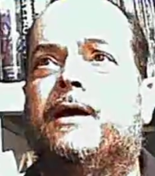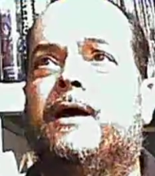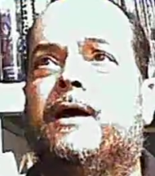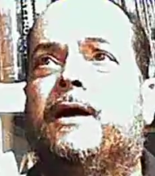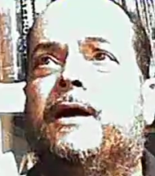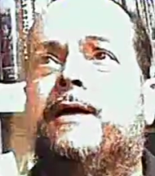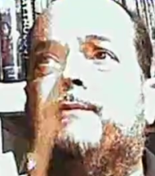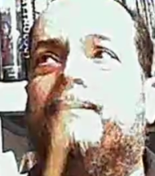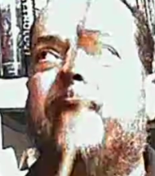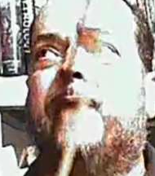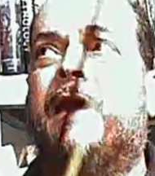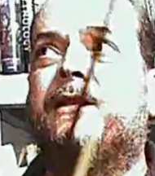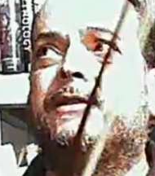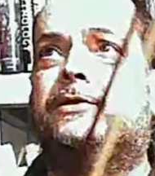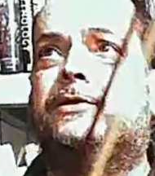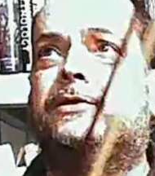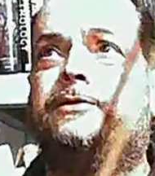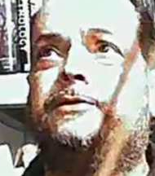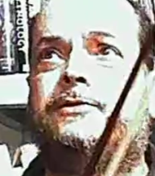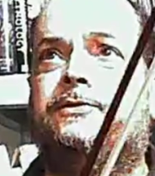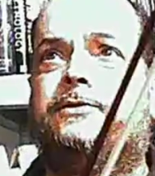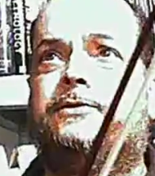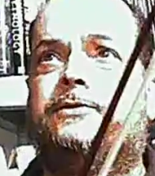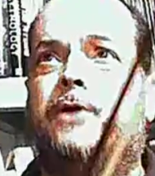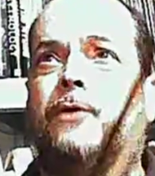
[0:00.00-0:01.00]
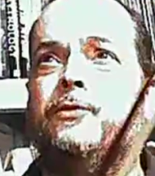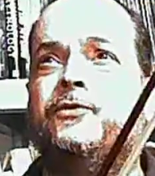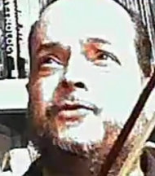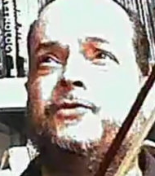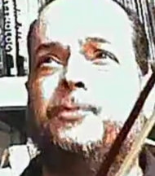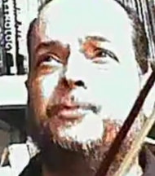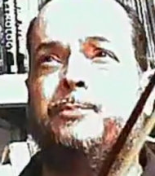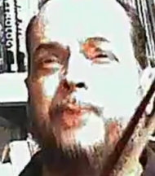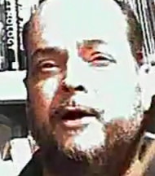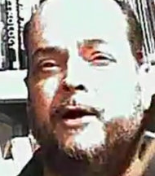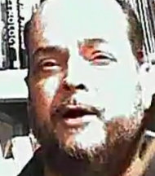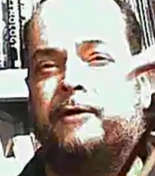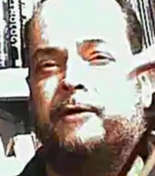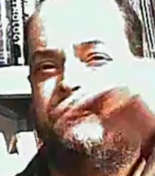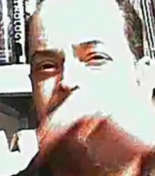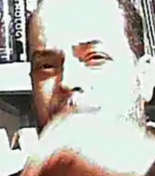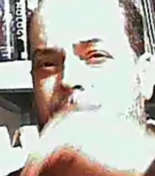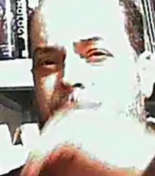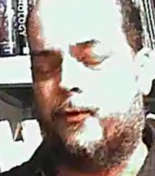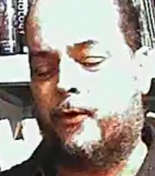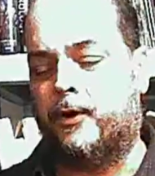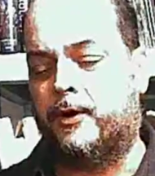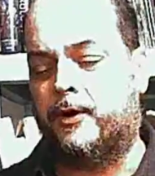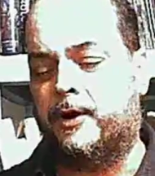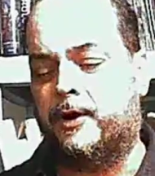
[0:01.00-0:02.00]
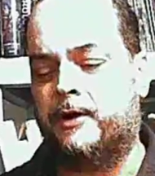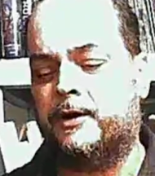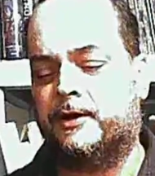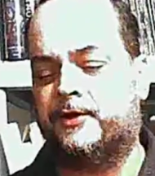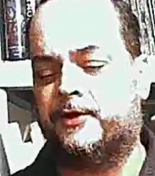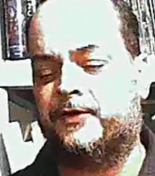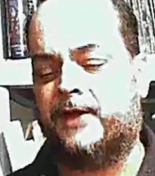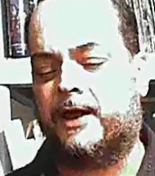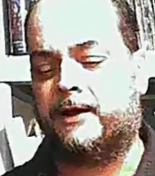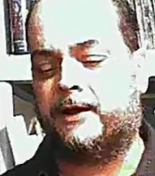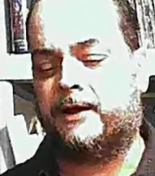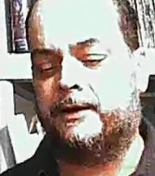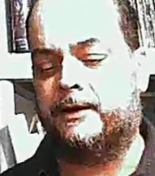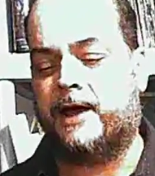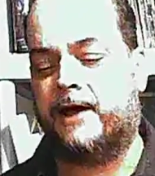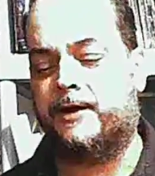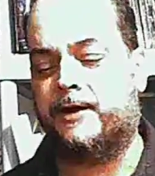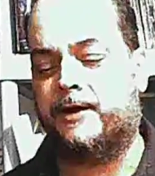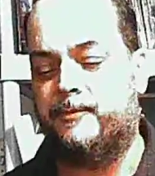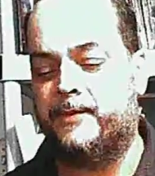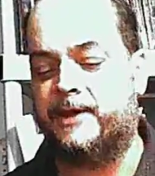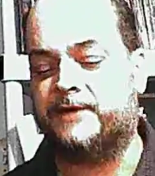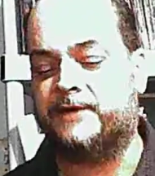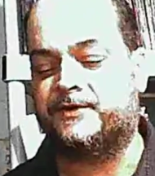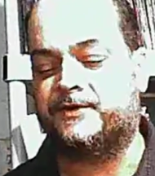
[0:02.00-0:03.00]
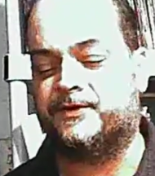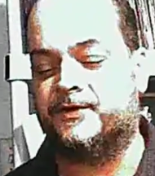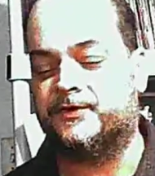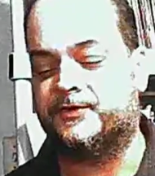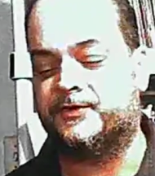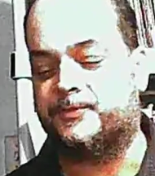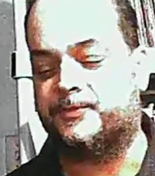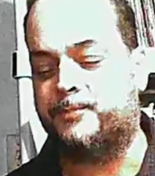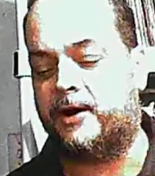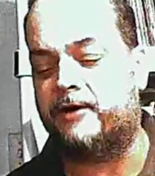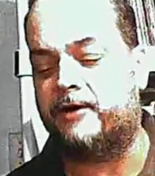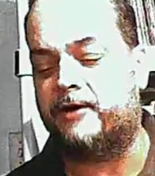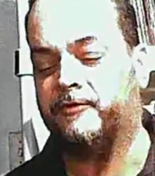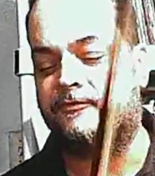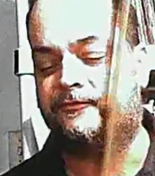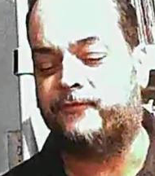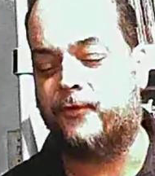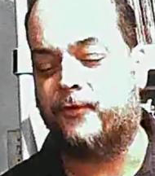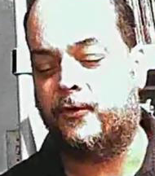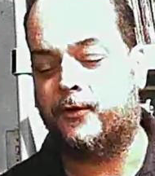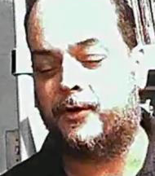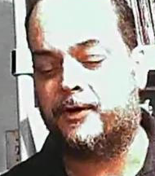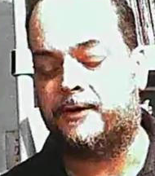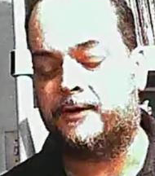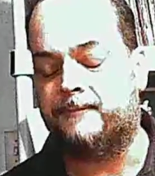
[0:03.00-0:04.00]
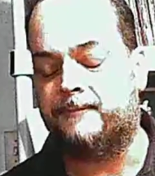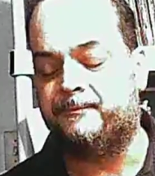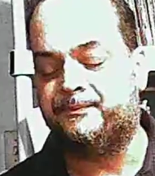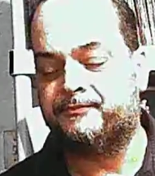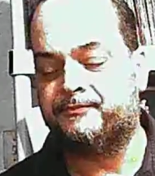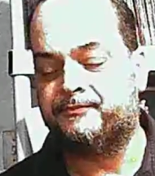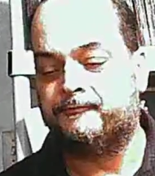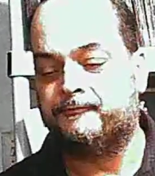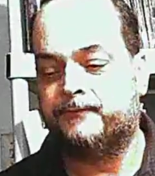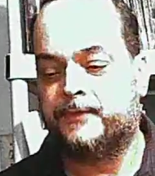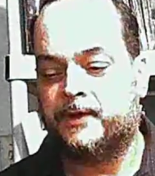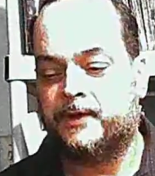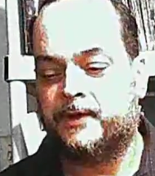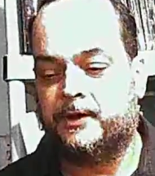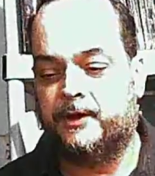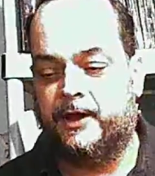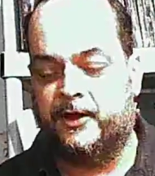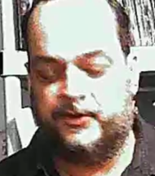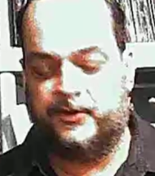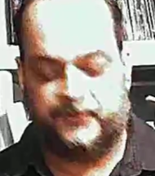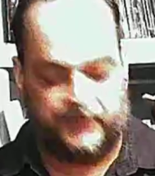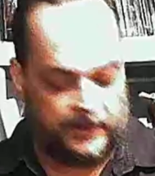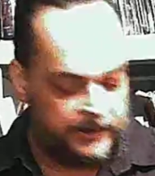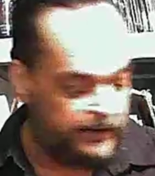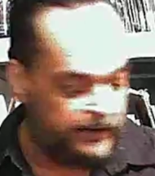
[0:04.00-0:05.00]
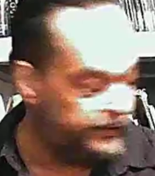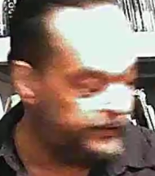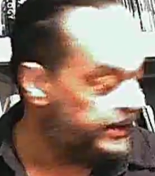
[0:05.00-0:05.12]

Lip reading: that goes to part 4, because that kind of mixes. Part 4 is the lyric